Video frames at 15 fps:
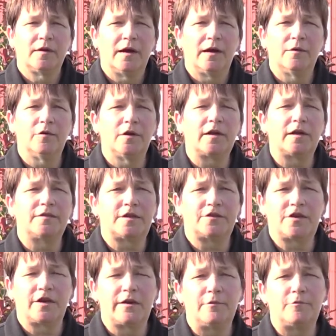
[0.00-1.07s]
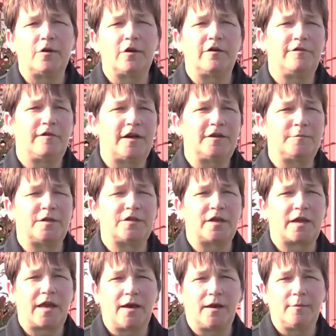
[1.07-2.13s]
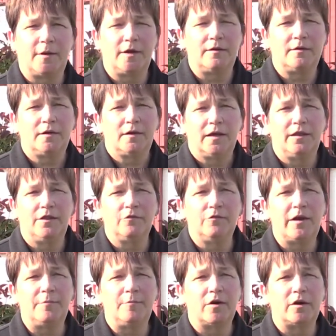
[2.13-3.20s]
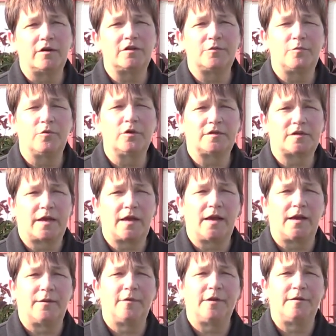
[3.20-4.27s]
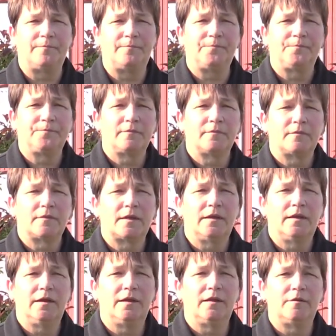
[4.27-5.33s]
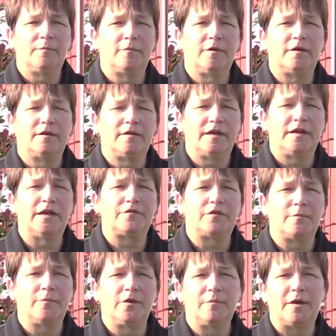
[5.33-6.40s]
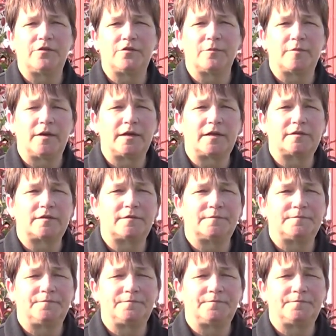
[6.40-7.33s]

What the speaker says: I work at the Sherry Werner Fast Pitch Academy in the Red Barn Sports Academy in the DFW Metroplex.